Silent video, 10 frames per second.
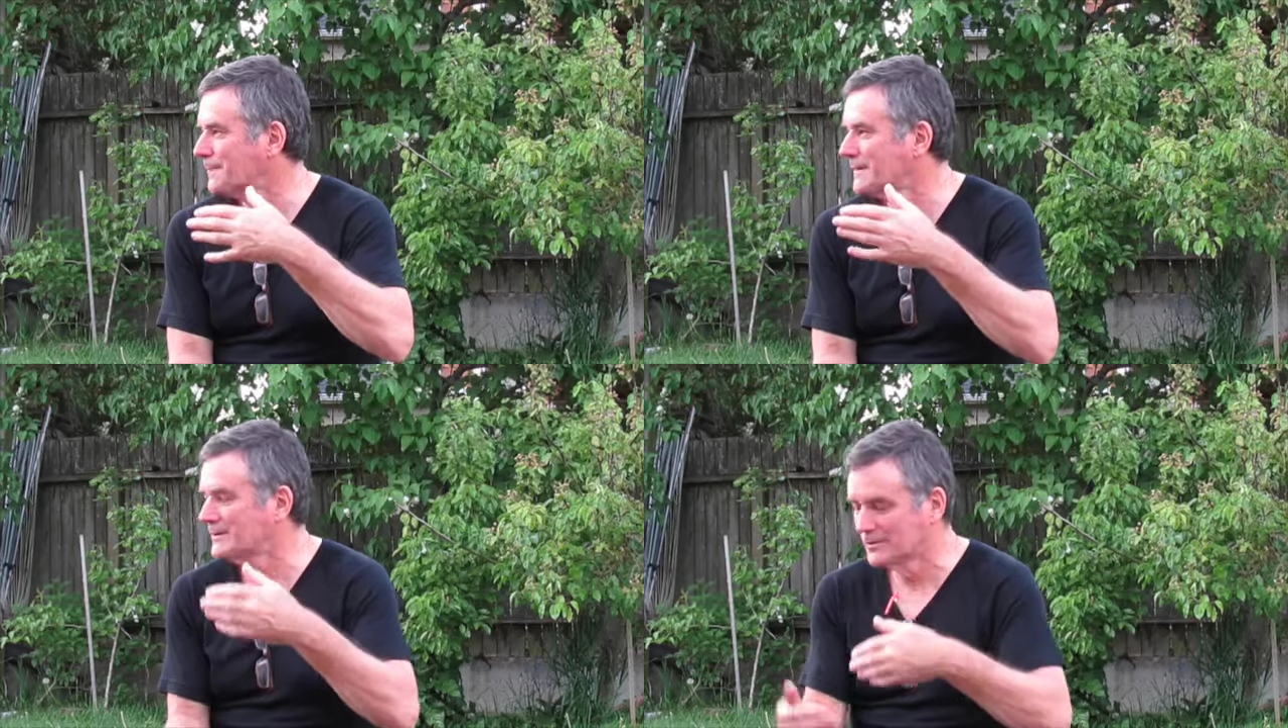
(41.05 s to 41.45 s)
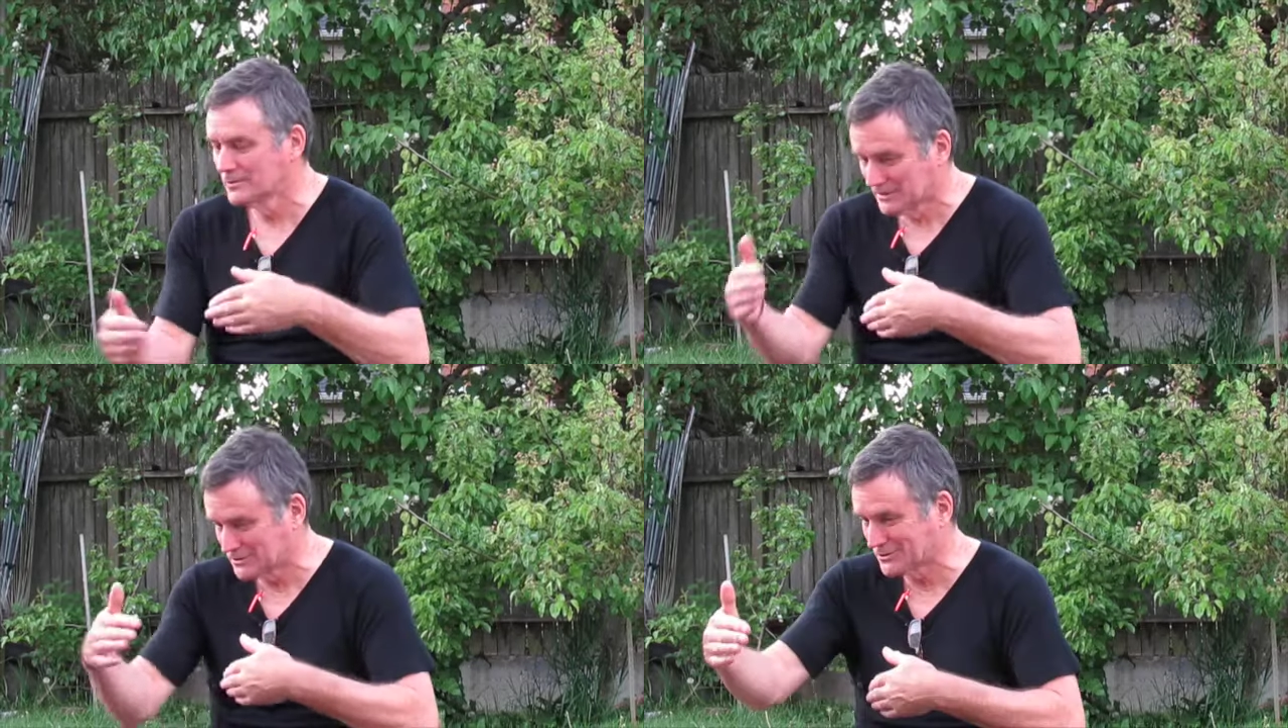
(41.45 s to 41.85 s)
who
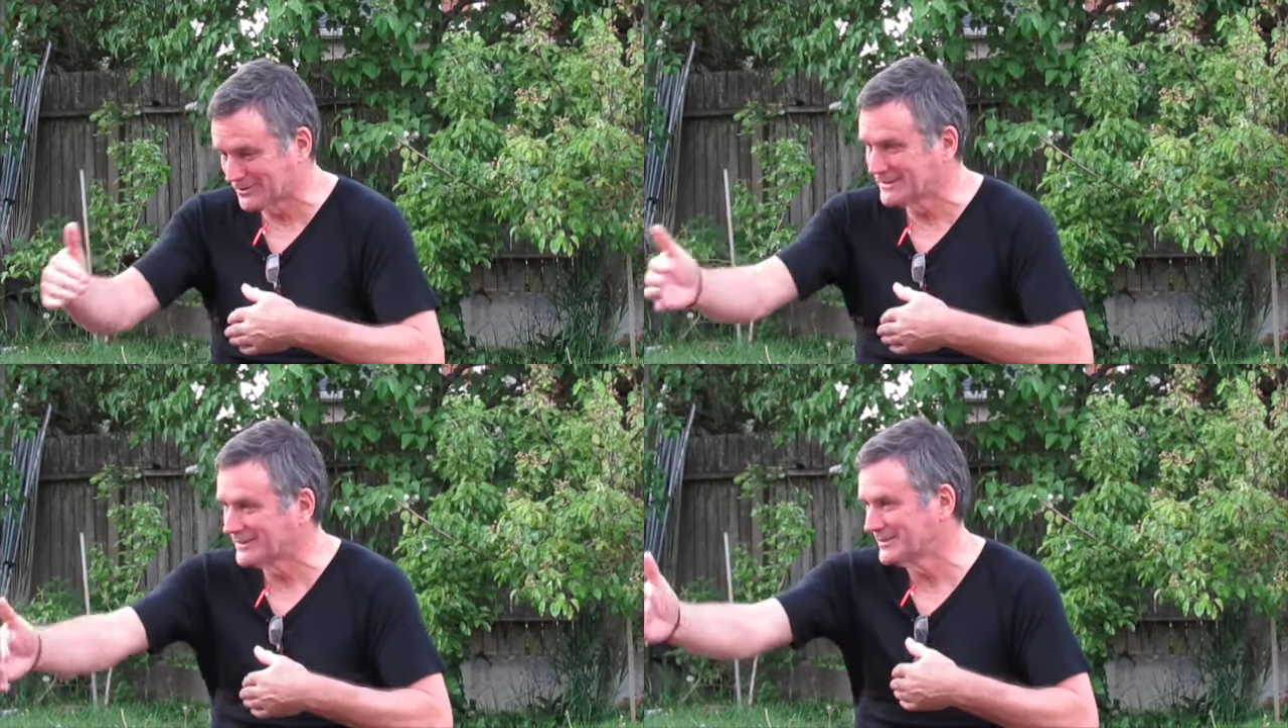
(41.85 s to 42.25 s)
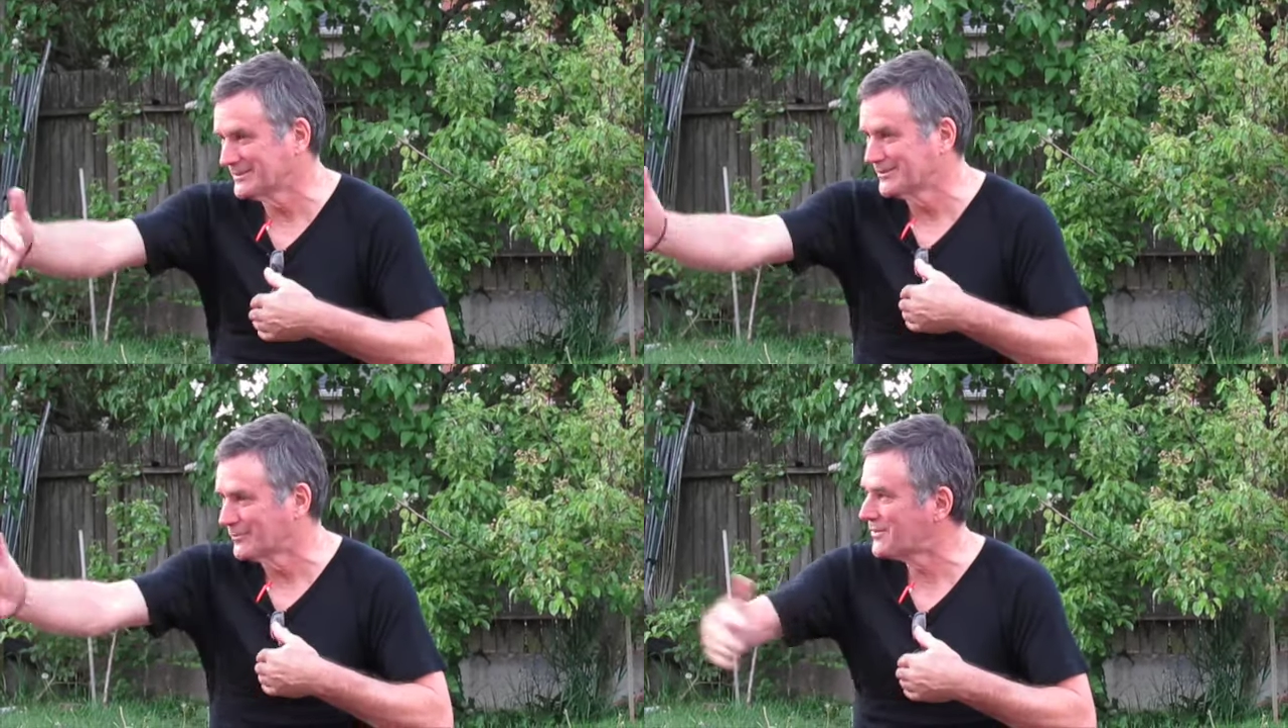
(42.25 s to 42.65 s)
literally
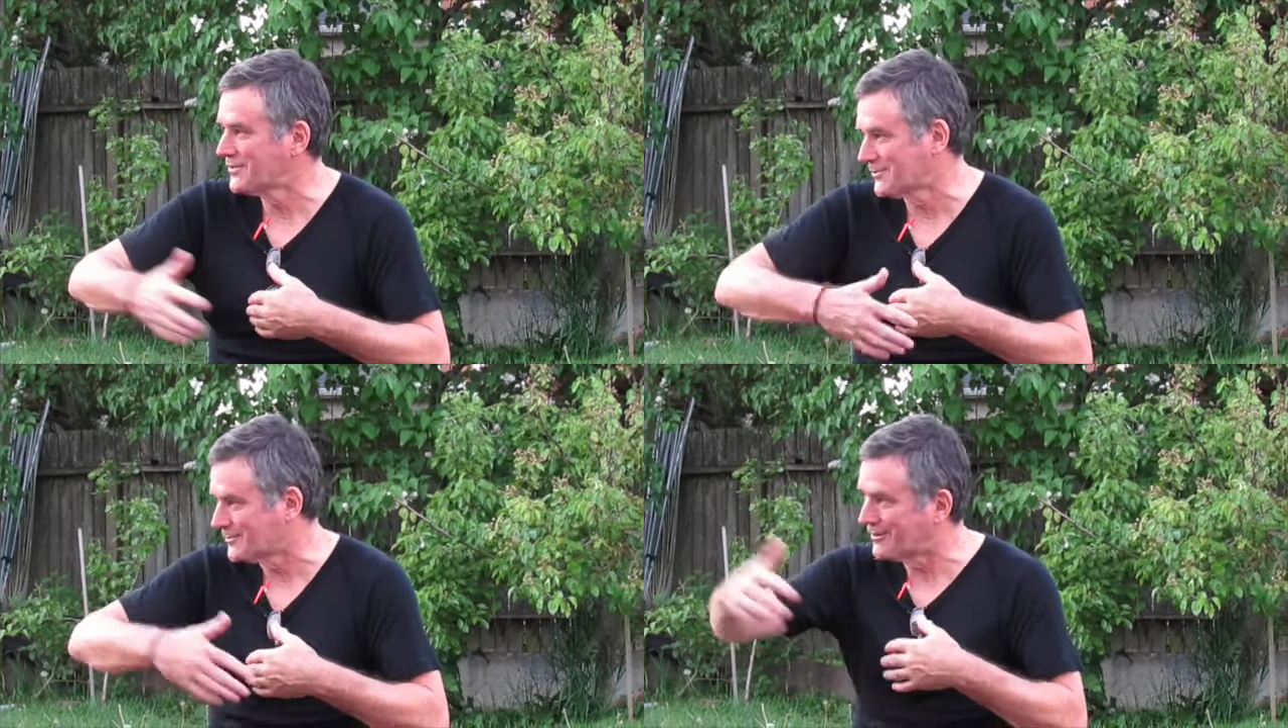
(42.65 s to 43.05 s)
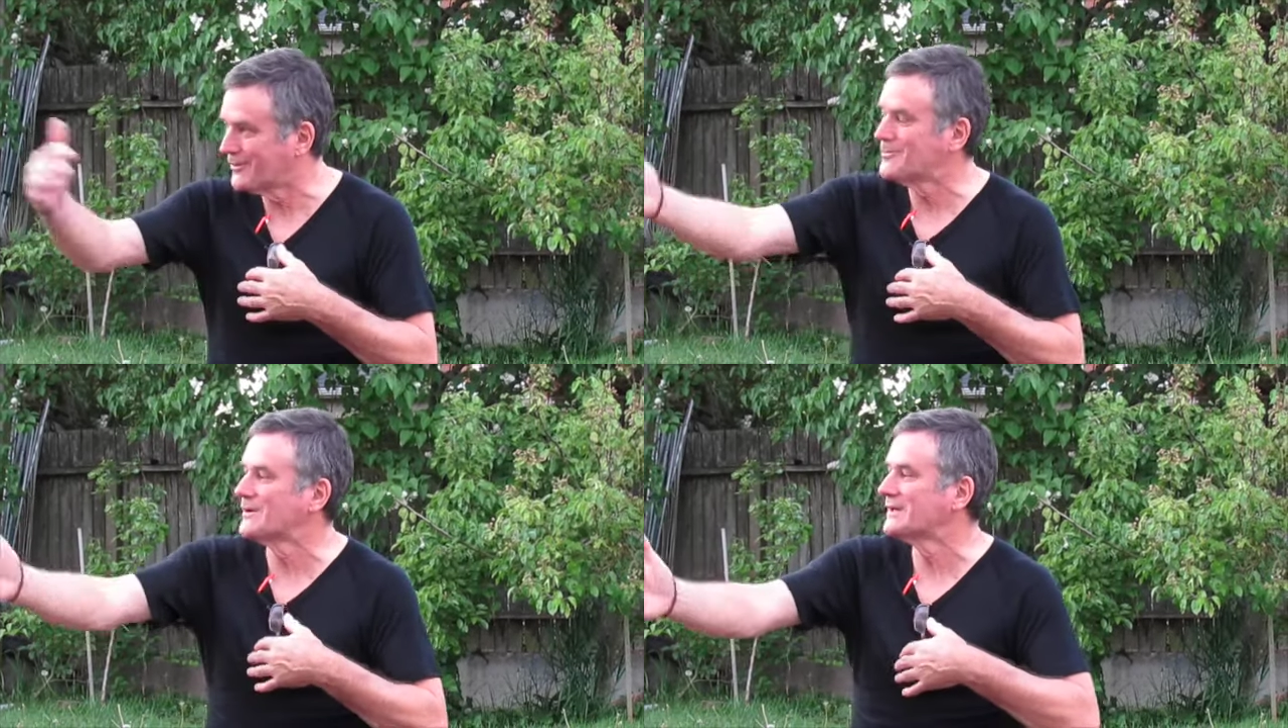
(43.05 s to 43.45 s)
the width of the
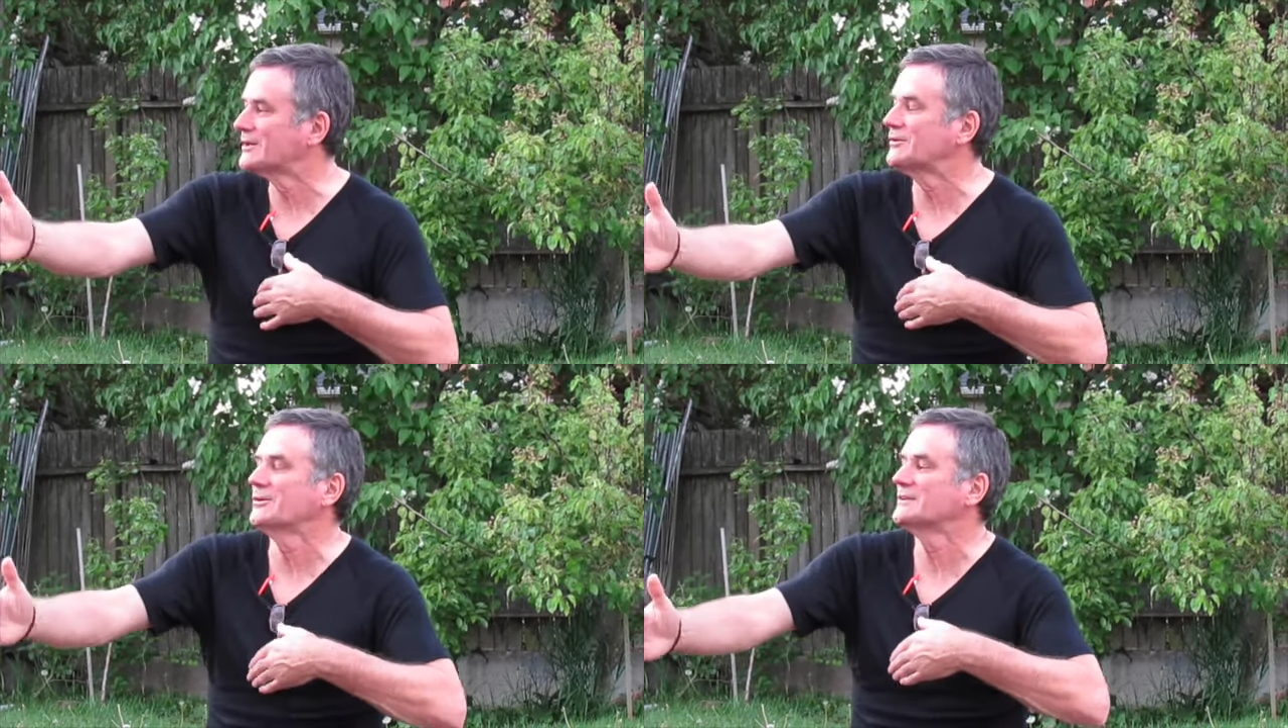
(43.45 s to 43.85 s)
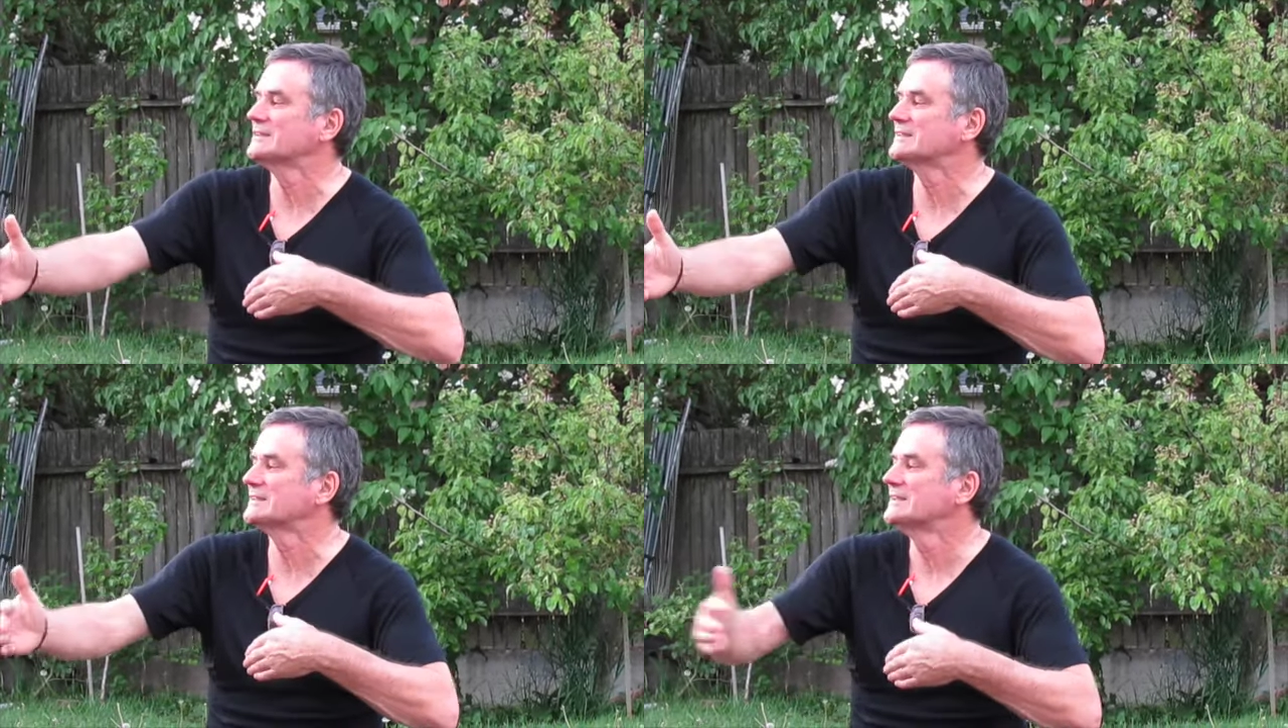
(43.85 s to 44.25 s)
roadway
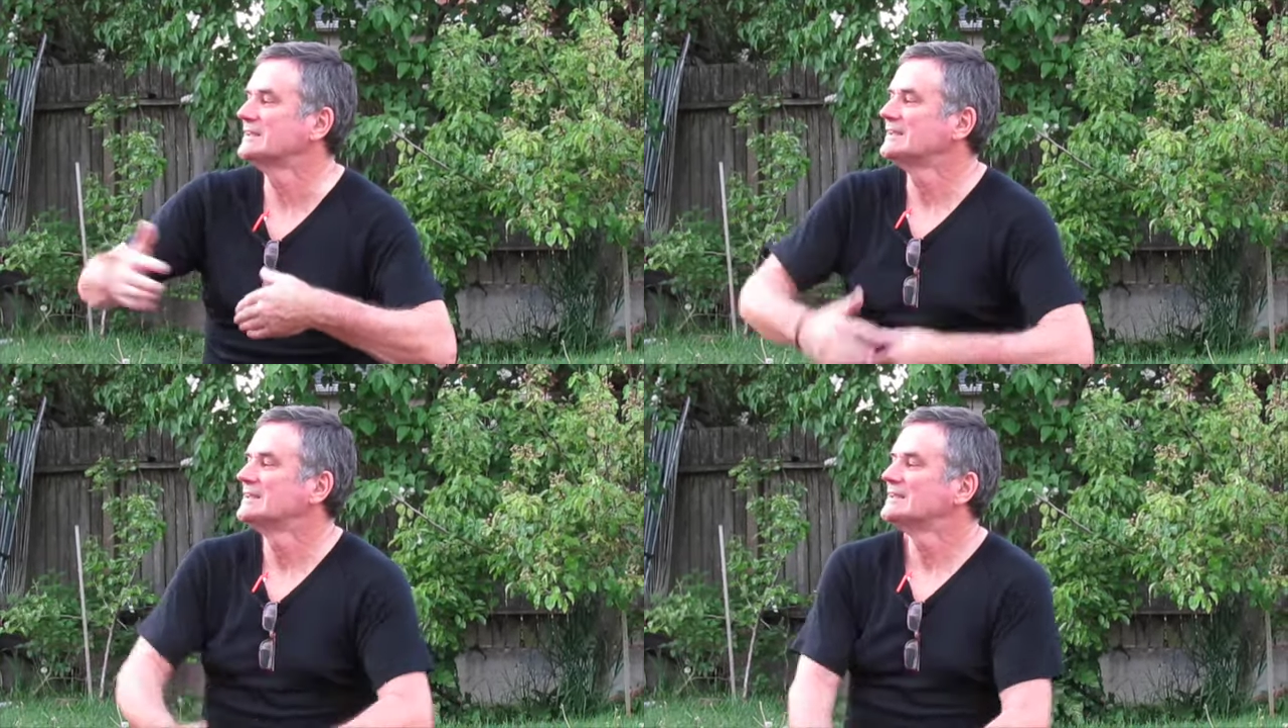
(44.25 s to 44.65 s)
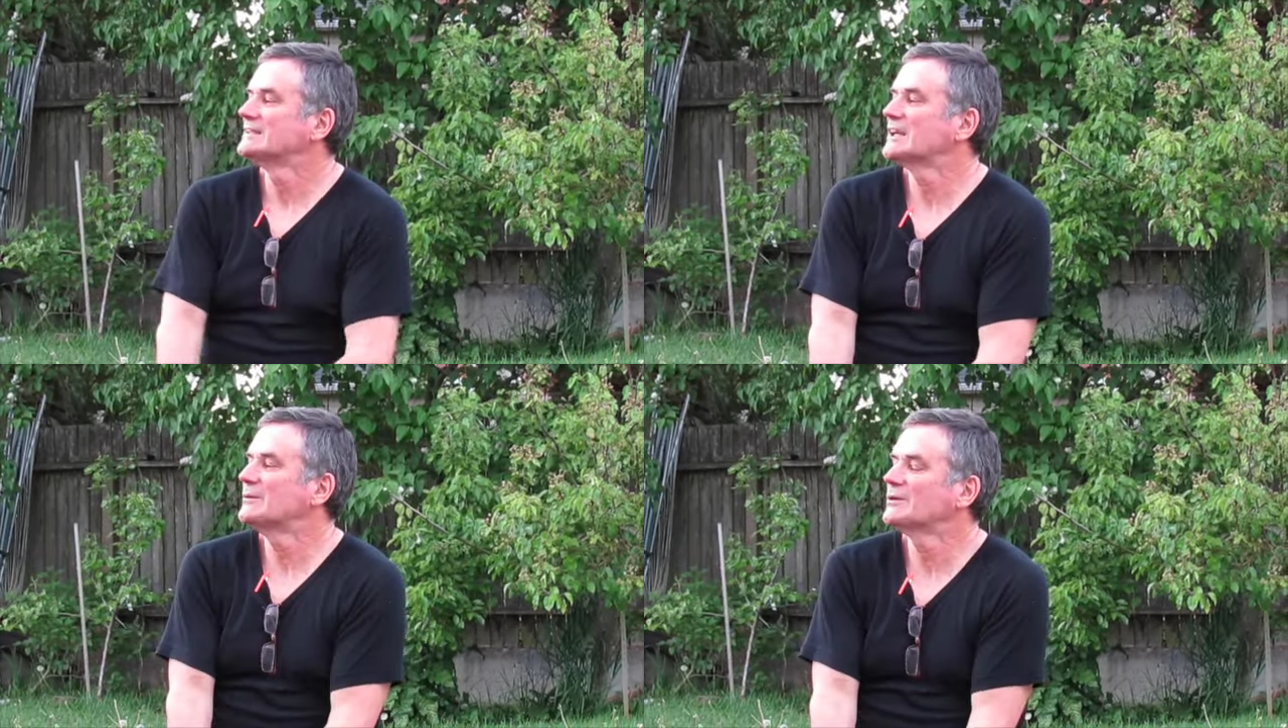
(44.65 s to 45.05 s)
across to
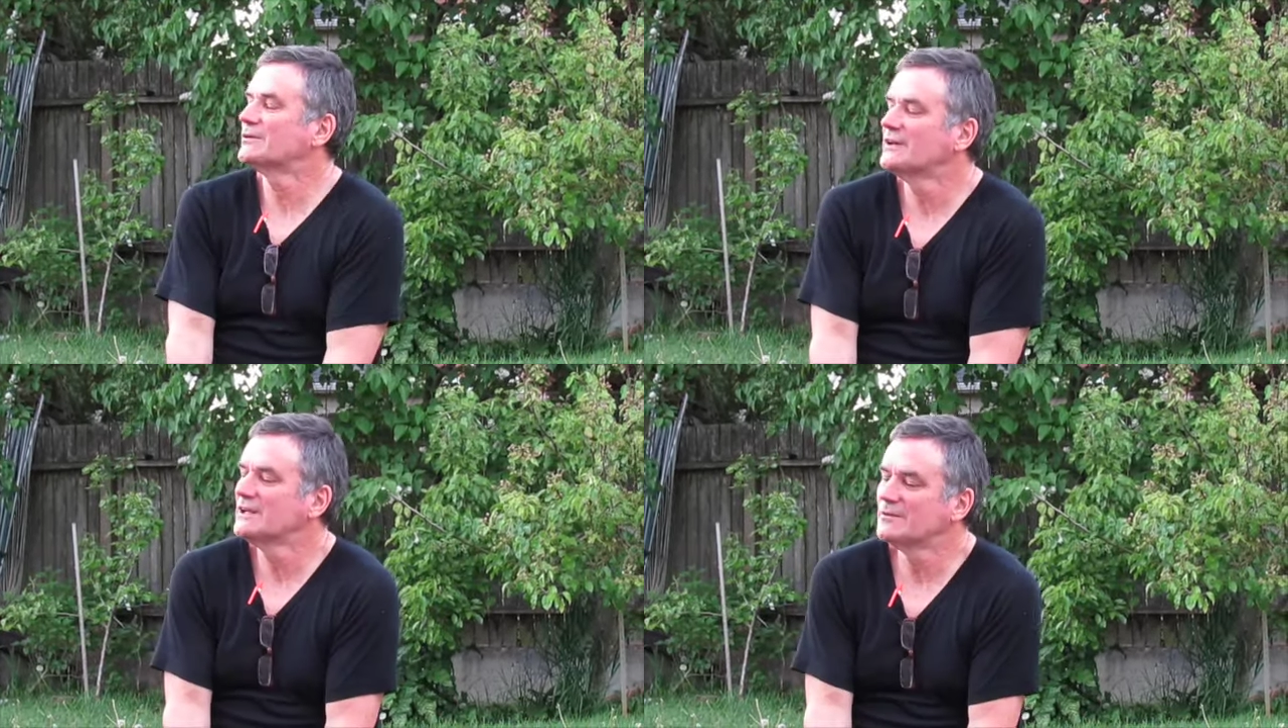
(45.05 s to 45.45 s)
come and grieve.